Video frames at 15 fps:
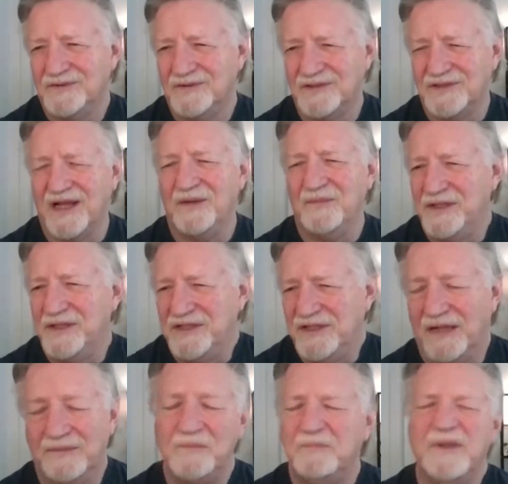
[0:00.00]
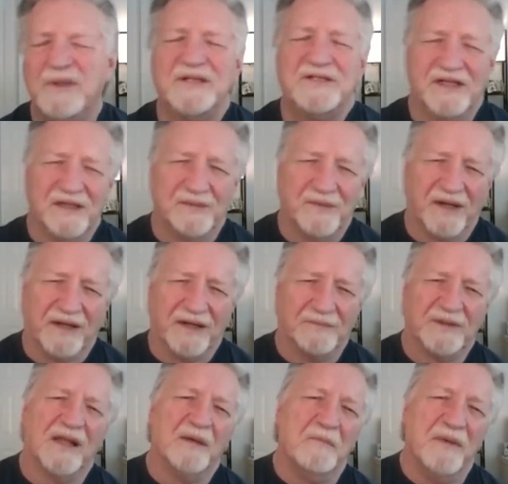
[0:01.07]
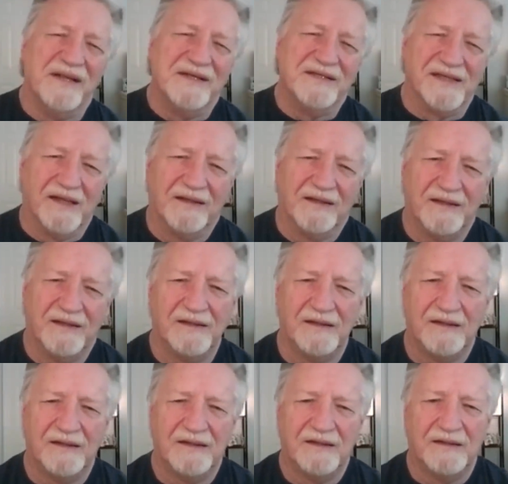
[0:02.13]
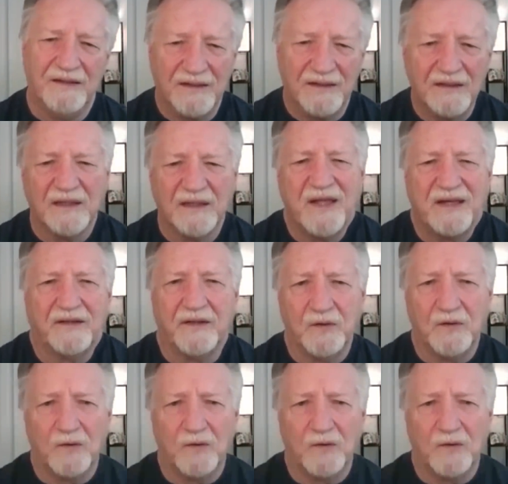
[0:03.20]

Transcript: I'm not bitching about it, I'm lamenting right you know lamenting the old days when of